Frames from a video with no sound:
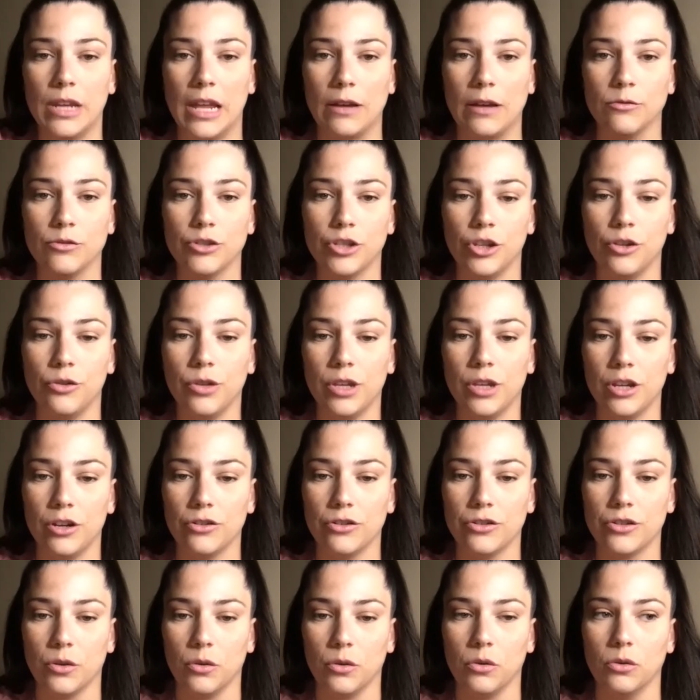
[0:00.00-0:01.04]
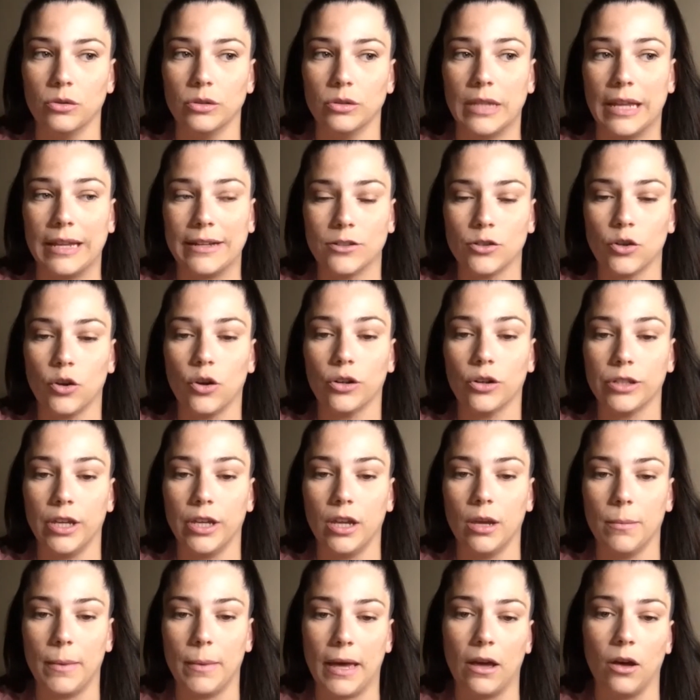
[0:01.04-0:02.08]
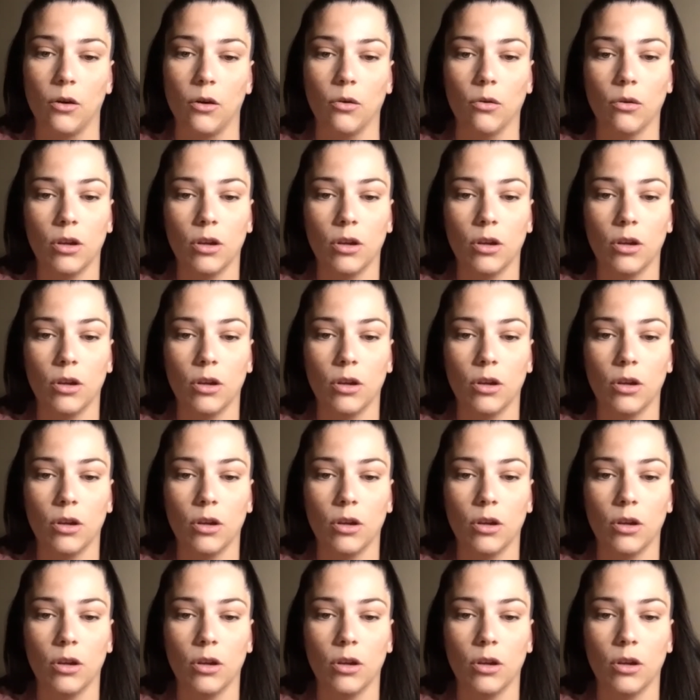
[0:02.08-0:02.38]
2 years old, like, talking about